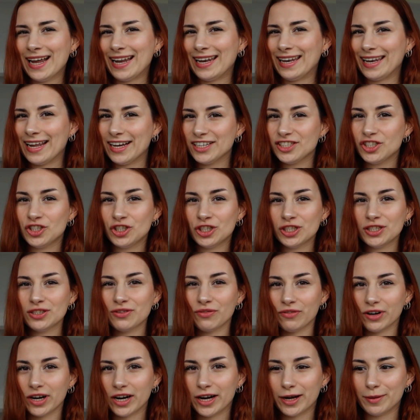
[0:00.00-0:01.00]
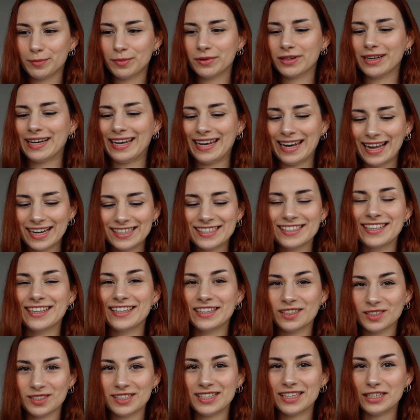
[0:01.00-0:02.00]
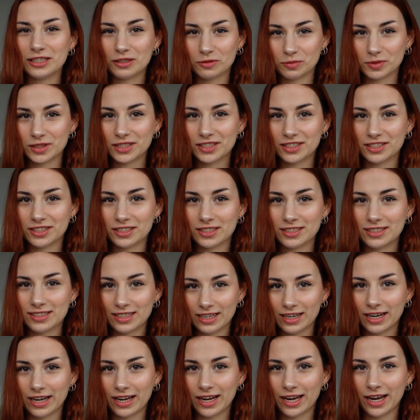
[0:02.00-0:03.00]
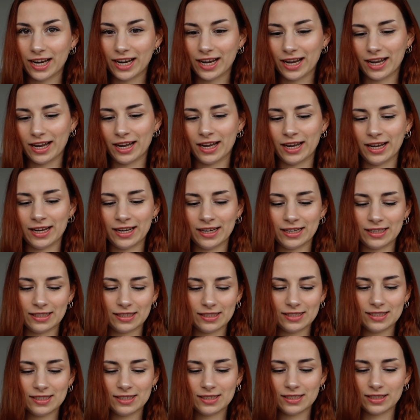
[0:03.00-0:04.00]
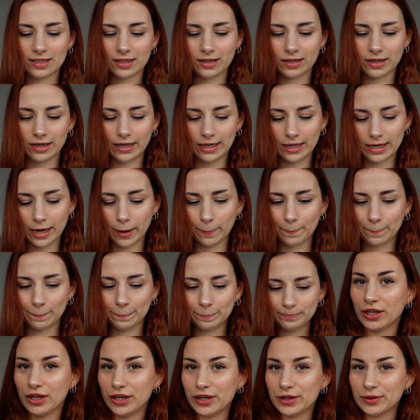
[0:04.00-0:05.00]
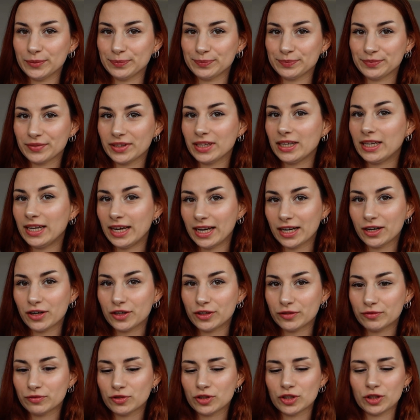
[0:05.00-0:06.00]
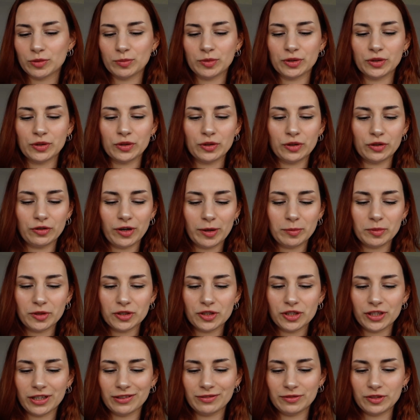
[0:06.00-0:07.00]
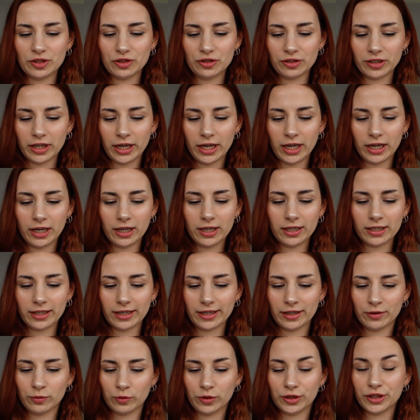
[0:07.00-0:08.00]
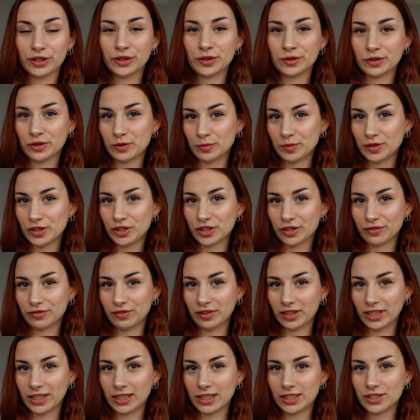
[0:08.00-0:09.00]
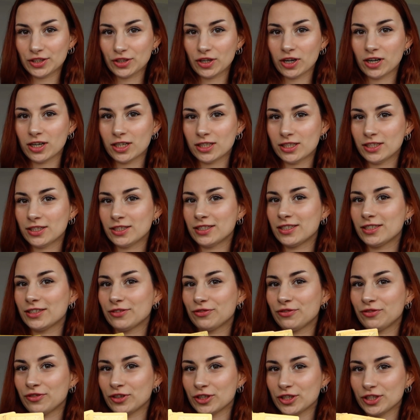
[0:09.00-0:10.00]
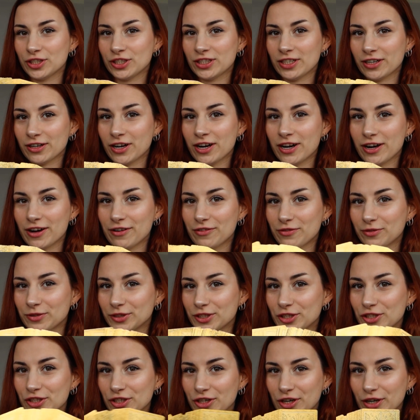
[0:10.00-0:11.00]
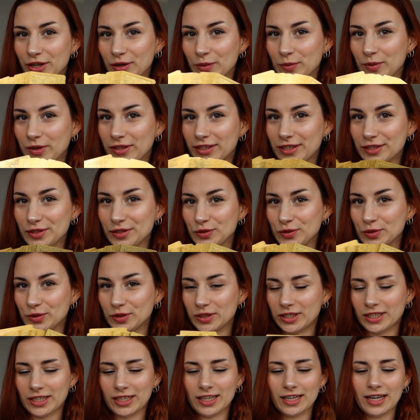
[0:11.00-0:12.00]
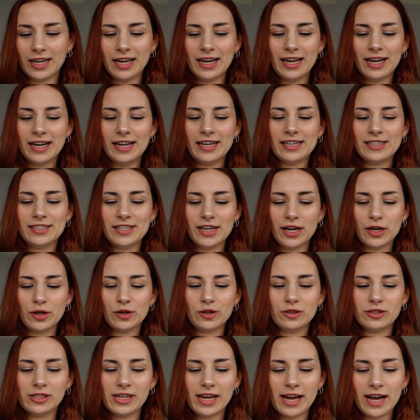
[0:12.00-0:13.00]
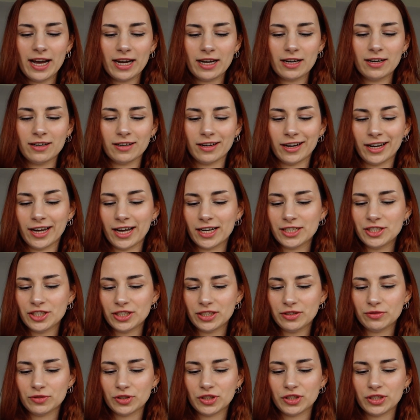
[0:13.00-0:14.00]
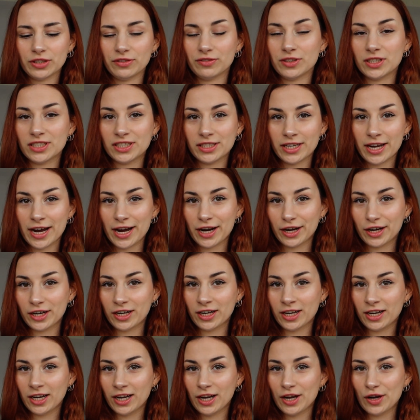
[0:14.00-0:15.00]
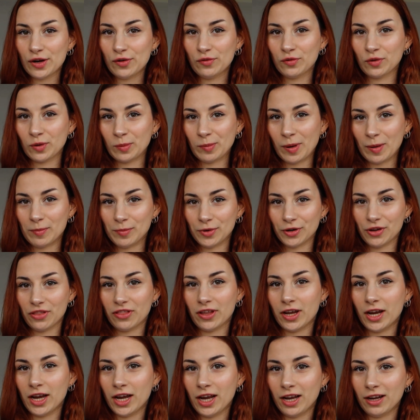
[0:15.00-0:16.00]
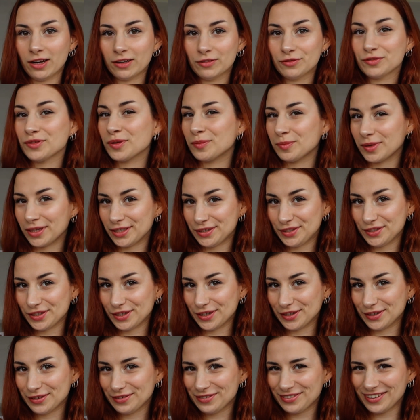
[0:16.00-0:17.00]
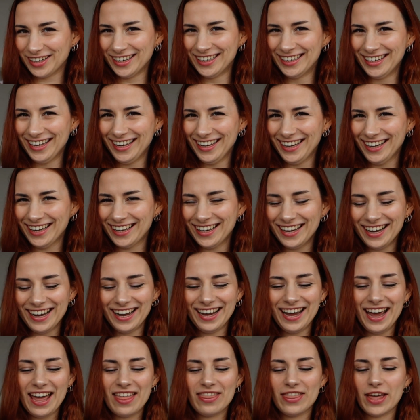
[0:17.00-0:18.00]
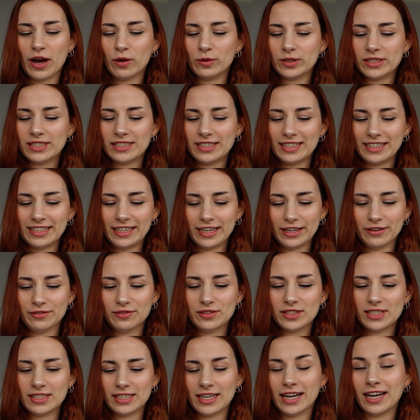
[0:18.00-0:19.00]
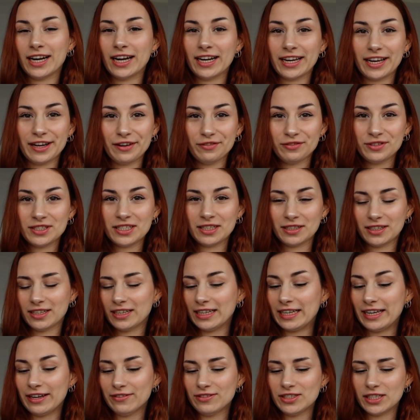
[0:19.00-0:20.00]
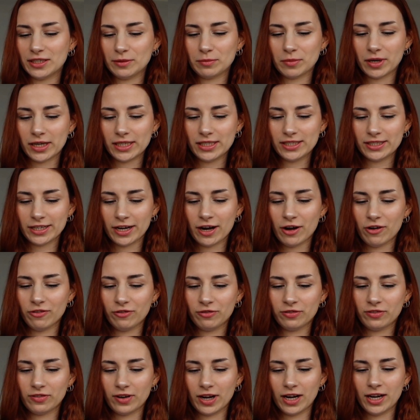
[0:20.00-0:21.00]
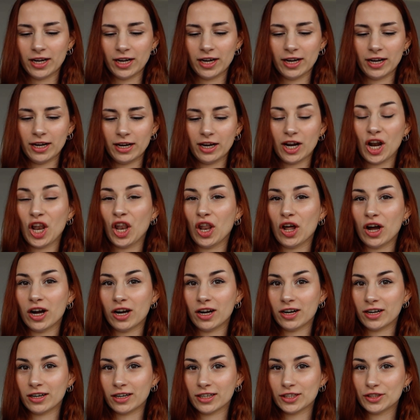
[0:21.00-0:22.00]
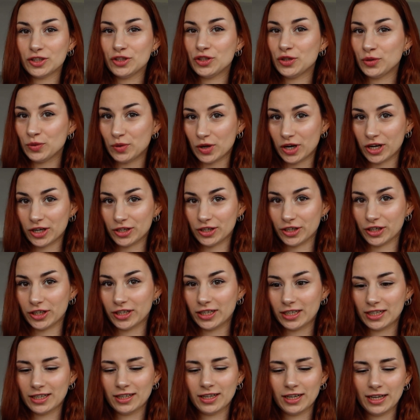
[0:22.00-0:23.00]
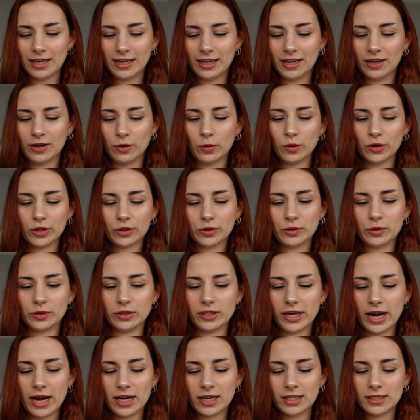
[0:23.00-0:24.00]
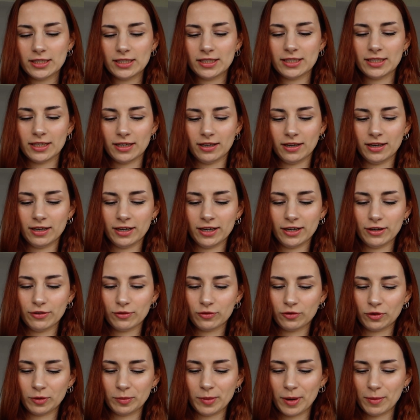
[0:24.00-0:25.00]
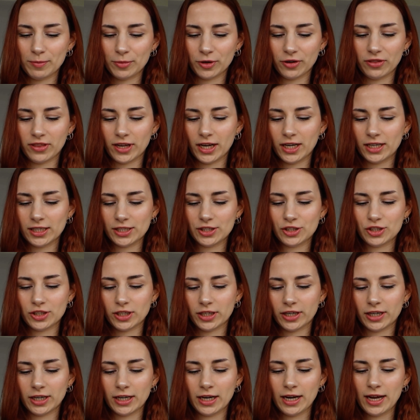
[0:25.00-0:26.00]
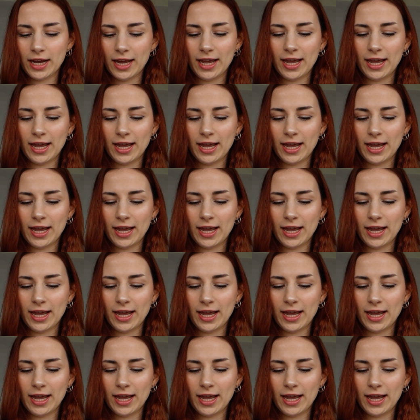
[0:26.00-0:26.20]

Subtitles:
let's just vibe, let's get into these messages today, and yeah, you know, get comfortable, grab yourself a drink, and we're going to be shuffling these cards. First up, we're starting with golden tarot deck. I actually received this deck for my birthday from myself. That was the gift that I gifted myself along two other oracle decks for my birthday this year,